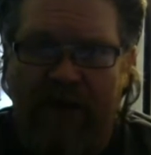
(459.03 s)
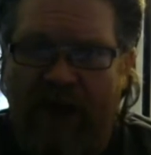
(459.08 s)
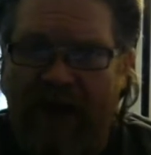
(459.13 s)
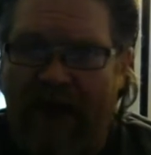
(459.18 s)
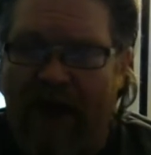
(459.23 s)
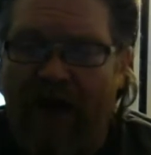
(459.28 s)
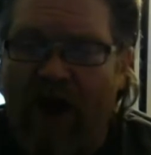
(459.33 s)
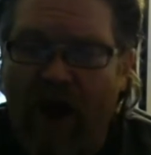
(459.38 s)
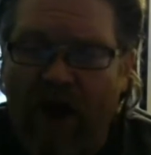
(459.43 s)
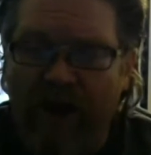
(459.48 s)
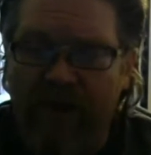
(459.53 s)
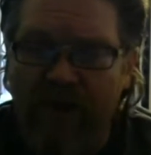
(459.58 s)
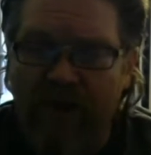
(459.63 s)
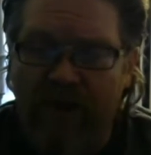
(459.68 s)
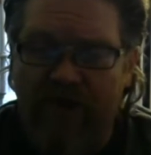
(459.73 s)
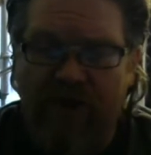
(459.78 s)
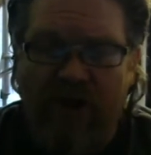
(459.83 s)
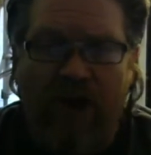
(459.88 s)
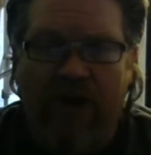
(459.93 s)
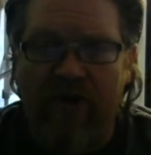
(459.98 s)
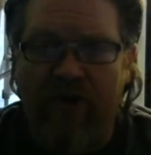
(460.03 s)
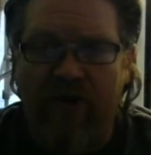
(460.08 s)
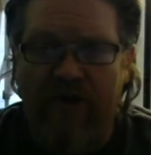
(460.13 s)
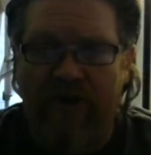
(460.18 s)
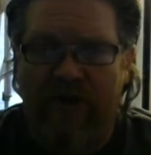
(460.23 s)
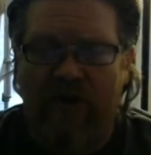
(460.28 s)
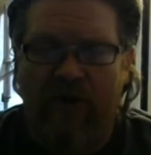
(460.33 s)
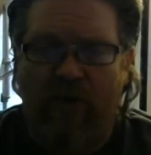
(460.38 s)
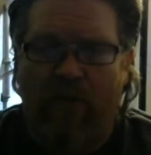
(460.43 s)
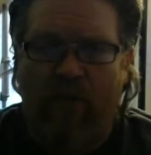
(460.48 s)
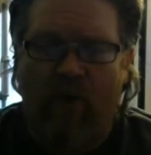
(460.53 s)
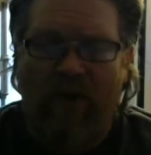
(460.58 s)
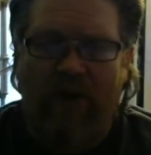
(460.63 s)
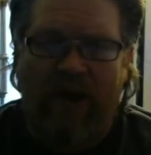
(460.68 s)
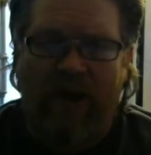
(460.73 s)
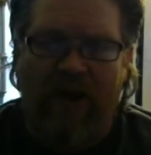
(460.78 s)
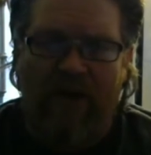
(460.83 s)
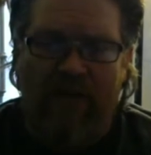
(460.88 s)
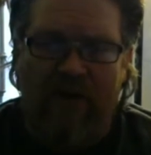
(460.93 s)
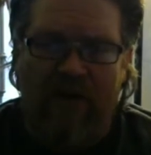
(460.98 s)
I got hundreds and hundreds of
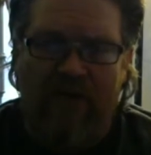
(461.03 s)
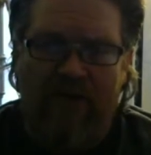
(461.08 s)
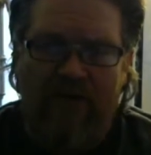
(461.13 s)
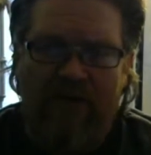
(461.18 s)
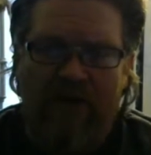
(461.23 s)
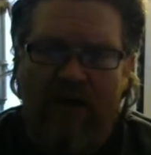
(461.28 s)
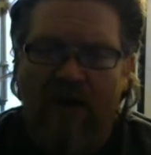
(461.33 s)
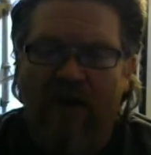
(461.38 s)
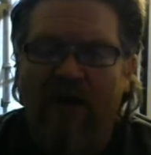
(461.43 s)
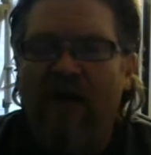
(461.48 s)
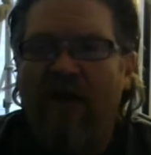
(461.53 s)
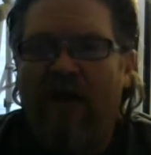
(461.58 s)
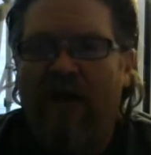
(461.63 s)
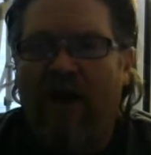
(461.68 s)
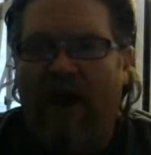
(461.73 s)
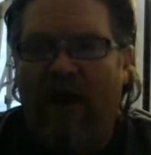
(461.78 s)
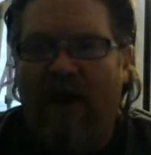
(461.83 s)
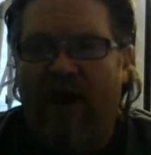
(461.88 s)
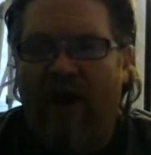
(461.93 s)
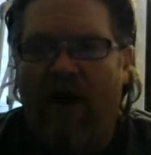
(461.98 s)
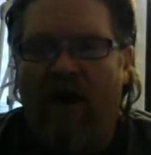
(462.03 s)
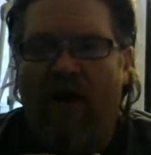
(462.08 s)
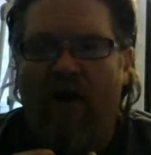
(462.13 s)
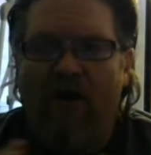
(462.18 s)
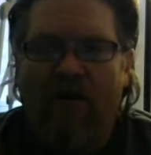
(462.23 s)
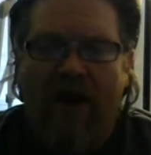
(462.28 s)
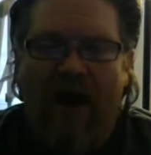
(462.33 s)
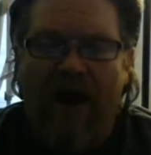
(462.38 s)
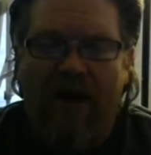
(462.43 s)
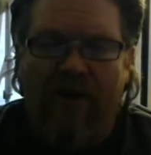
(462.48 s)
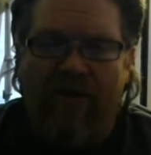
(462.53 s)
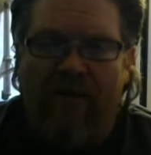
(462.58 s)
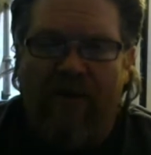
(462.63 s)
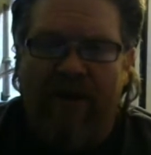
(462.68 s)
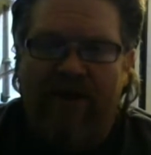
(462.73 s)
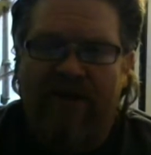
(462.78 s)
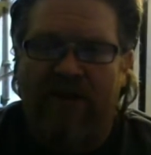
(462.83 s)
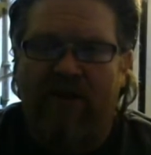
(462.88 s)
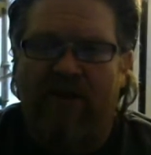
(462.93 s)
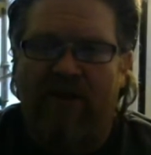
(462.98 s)
support emails. I got all kind of
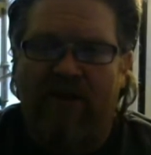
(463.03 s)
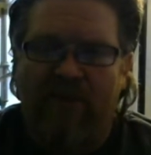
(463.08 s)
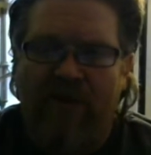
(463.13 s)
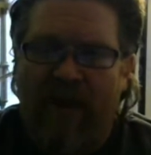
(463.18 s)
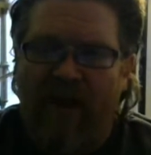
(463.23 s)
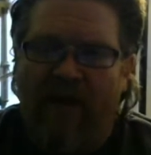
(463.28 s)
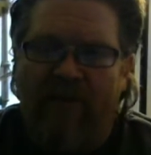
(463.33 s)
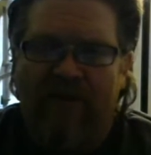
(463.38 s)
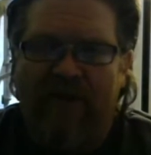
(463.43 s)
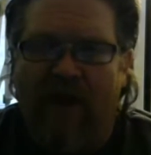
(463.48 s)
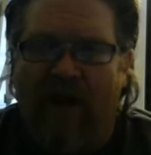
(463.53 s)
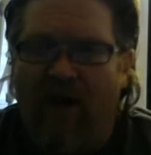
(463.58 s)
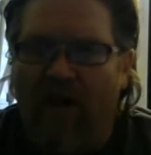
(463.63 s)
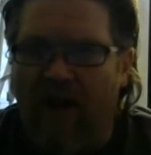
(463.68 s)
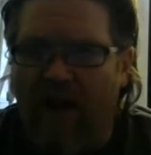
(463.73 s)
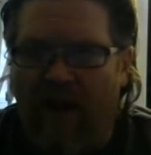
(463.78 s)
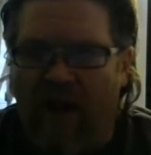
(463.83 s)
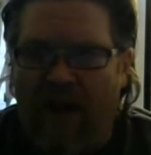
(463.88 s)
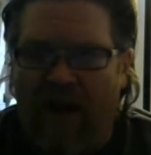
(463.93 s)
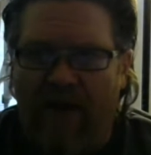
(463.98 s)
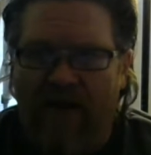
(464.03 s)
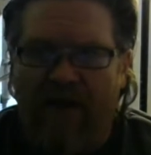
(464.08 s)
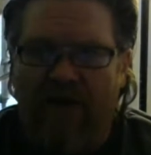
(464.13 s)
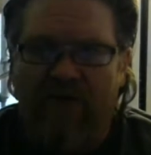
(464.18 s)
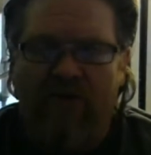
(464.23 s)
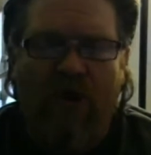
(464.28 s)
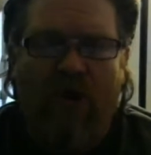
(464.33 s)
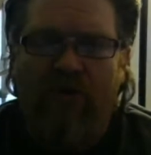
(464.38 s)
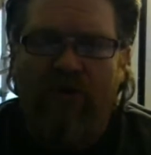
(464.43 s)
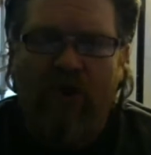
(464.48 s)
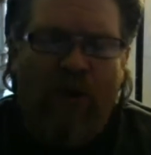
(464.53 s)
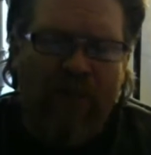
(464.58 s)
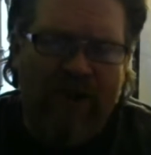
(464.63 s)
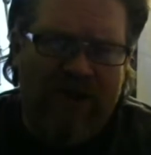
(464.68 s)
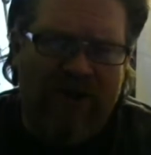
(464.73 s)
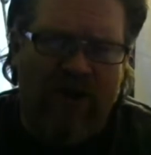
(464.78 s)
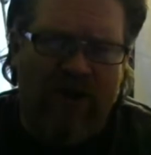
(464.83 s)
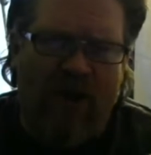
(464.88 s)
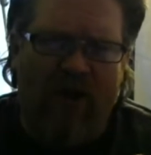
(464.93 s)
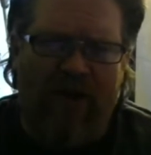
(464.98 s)
messages. Man, I'm sorry. No, don't be
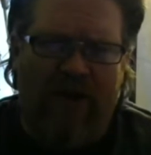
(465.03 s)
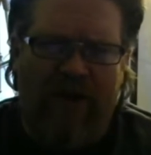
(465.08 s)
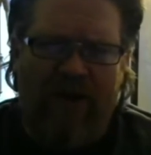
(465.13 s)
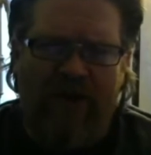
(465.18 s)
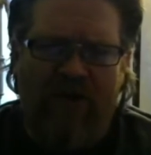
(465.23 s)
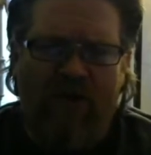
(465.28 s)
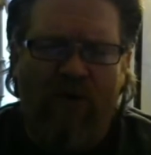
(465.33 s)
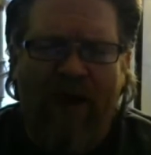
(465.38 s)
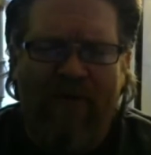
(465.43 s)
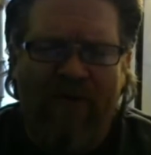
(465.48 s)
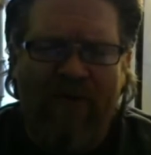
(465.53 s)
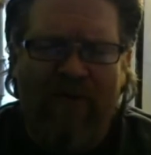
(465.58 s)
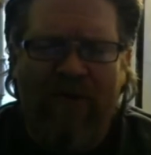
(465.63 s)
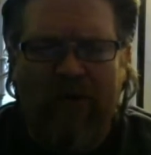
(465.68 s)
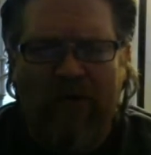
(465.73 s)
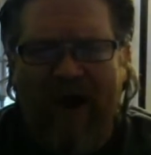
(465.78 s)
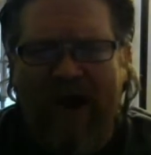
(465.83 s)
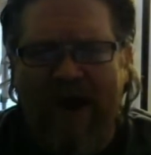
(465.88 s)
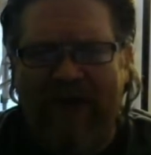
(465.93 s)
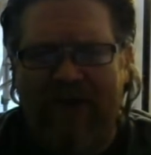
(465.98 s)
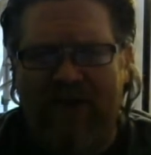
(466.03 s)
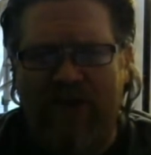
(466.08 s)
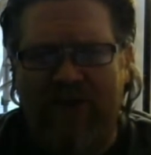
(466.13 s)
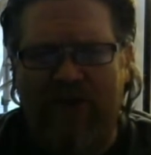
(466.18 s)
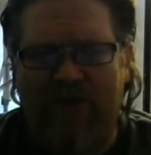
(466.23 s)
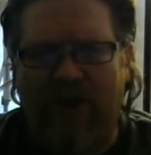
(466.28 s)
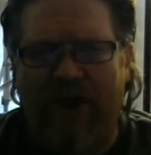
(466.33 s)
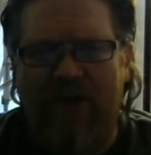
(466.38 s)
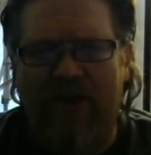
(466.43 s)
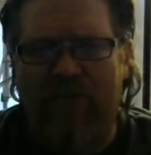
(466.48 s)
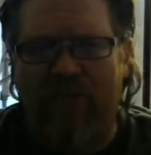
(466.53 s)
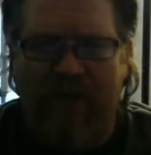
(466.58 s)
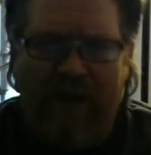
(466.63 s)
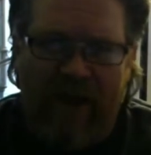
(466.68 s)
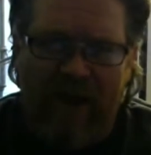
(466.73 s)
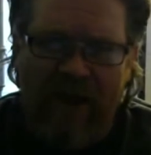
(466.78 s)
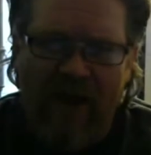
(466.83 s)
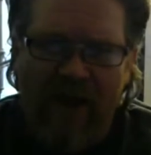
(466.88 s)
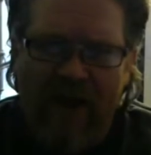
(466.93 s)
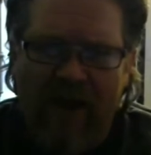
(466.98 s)
sorry. You have every right to judge
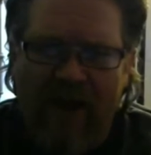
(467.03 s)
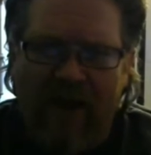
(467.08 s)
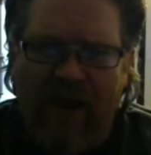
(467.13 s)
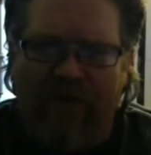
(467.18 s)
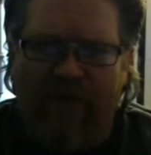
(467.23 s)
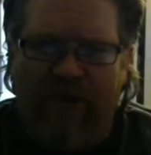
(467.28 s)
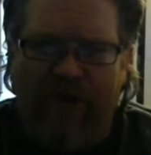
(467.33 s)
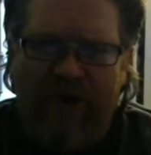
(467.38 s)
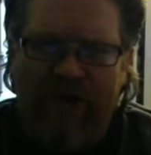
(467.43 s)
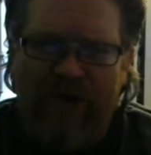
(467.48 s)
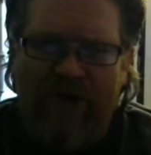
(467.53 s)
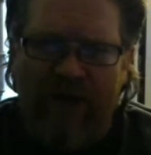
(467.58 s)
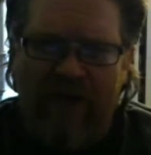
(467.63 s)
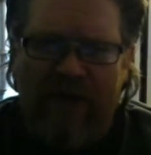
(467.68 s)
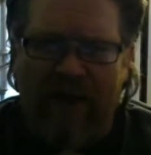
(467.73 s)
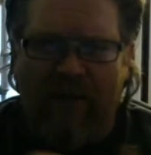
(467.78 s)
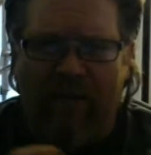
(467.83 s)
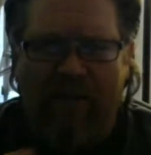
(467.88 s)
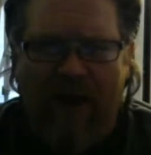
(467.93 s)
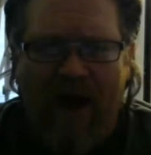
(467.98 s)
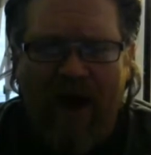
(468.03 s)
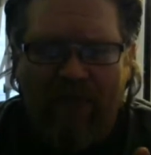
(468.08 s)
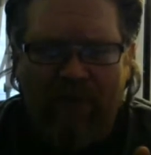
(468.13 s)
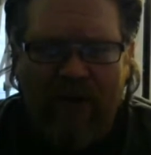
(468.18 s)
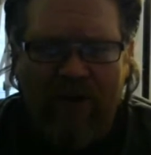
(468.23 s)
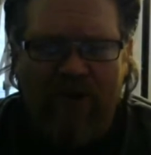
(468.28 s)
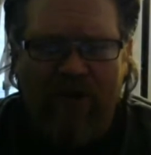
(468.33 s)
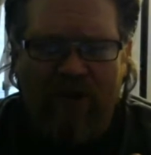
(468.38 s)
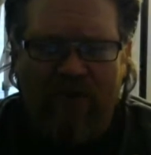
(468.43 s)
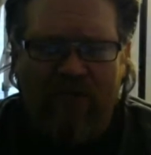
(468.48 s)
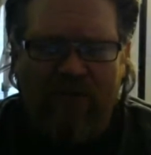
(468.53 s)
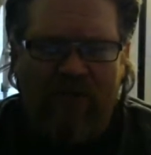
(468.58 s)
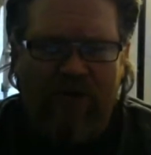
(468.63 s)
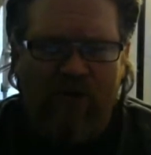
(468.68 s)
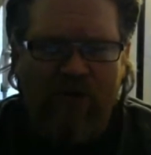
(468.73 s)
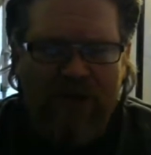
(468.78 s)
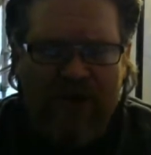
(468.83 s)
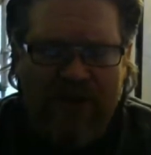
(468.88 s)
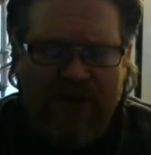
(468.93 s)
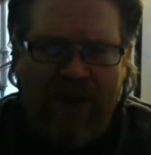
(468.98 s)
me if you're just going to say, Bob, can you
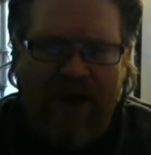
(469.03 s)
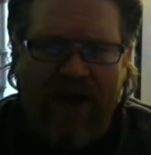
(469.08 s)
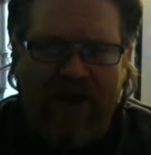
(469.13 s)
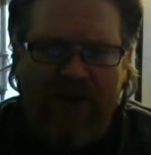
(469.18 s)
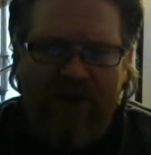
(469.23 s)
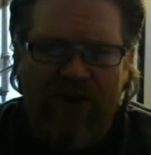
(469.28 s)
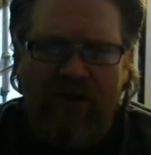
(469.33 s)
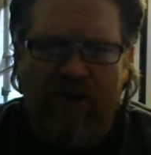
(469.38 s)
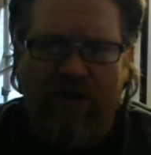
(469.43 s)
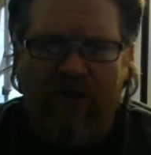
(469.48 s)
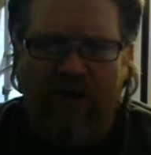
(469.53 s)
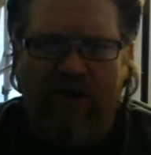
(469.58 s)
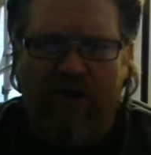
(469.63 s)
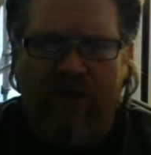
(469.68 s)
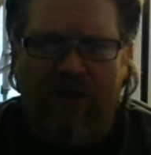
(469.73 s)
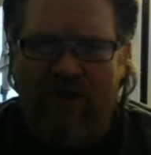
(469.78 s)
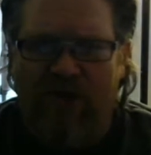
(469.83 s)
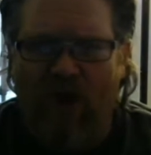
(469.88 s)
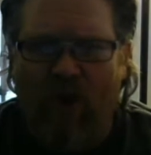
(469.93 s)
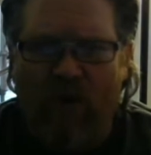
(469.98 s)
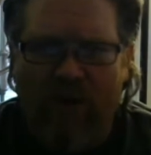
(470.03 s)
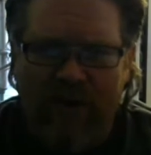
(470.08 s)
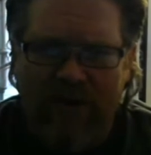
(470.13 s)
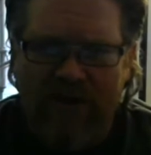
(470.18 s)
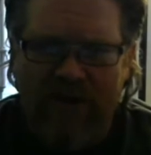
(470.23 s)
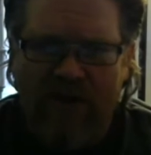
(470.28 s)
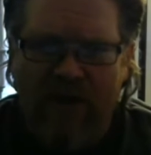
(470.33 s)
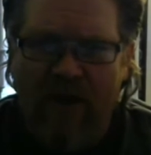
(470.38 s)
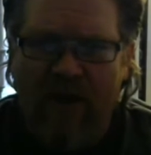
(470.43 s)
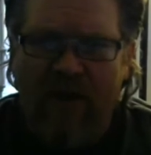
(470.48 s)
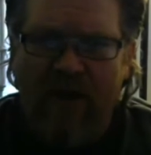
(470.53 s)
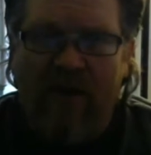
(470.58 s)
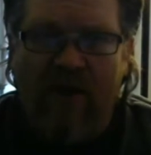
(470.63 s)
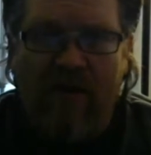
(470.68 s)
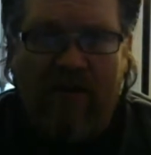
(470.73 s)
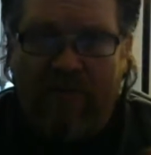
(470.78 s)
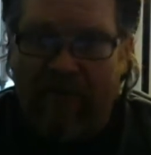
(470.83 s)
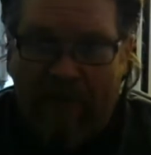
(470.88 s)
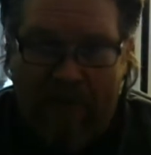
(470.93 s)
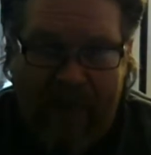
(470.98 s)
do a sketch and show us?
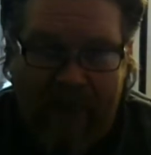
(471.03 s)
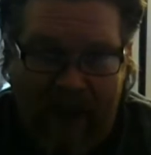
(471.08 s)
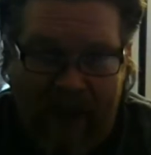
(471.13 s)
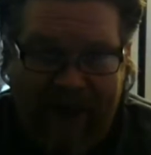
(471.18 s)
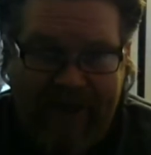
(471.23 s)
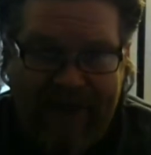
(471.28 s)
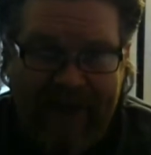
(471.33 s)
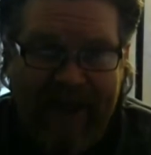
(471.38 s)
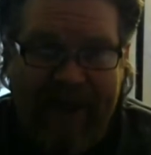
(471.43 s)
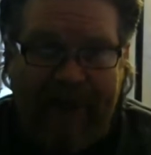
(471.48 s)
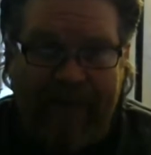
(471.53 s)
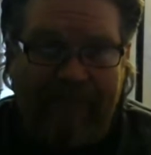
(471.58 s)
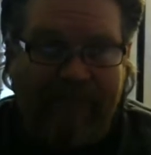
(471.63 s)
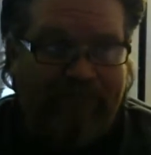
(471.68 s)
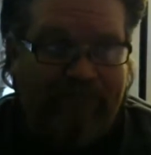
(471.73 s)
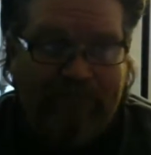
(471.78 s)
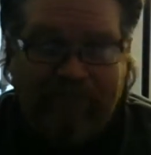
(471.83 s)
I did.